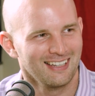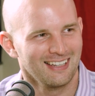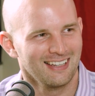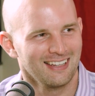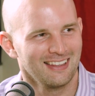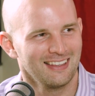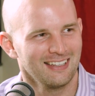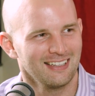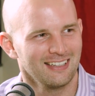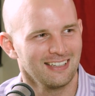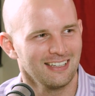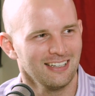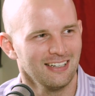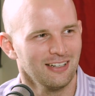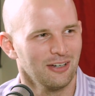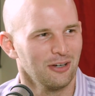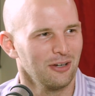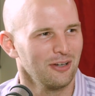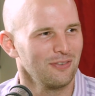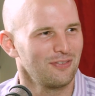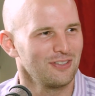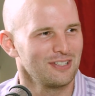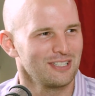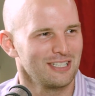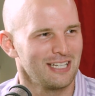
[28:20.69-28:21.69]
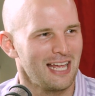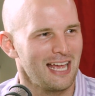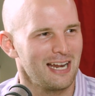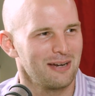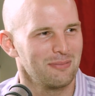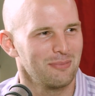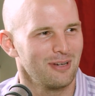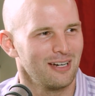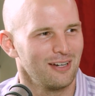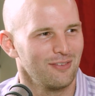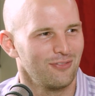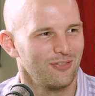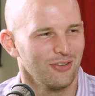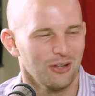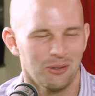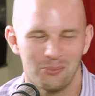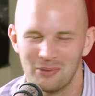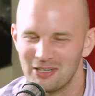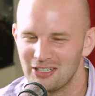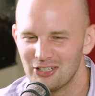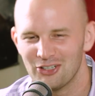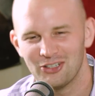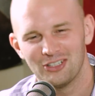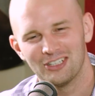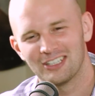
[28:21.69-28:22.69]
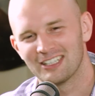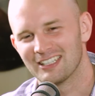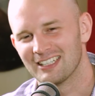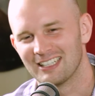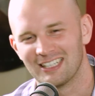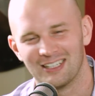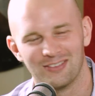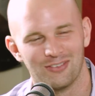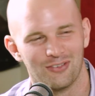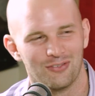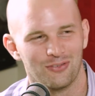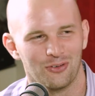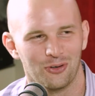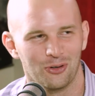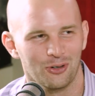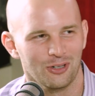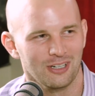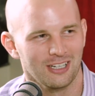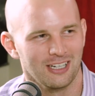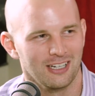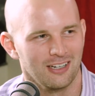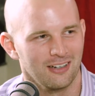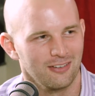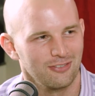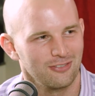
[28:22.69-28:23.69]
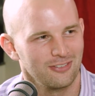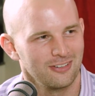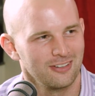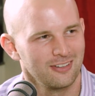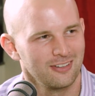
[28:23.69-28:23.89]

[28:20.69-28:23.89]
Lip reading: That, you know, if it's an animated film, I know you're going to give it 4.5.